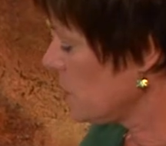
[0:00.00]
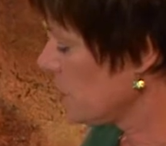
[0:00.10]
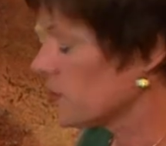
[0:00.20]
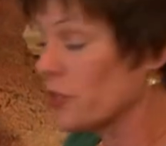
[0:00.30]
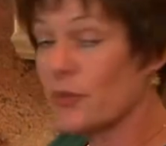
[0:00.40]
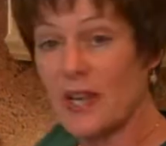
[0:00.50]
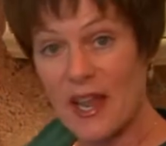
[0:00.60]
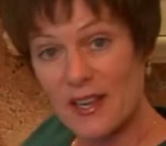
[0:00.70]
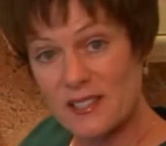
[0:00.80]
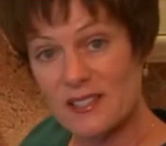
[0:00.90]
you will do
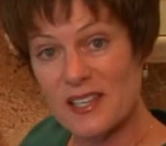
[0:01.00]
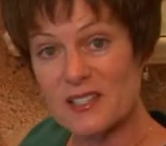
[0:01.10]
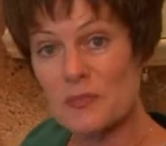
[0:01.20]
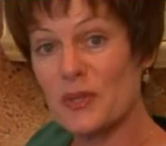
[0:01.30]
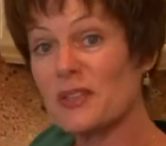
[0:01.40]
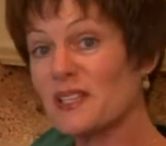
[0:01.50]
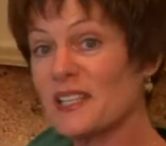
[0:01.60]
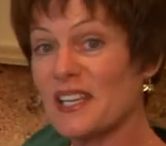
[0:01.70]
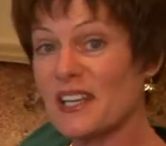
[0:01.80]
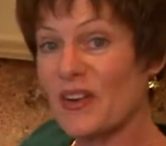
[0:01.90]
next is put the
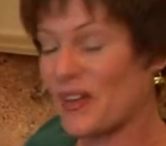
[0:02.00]
lid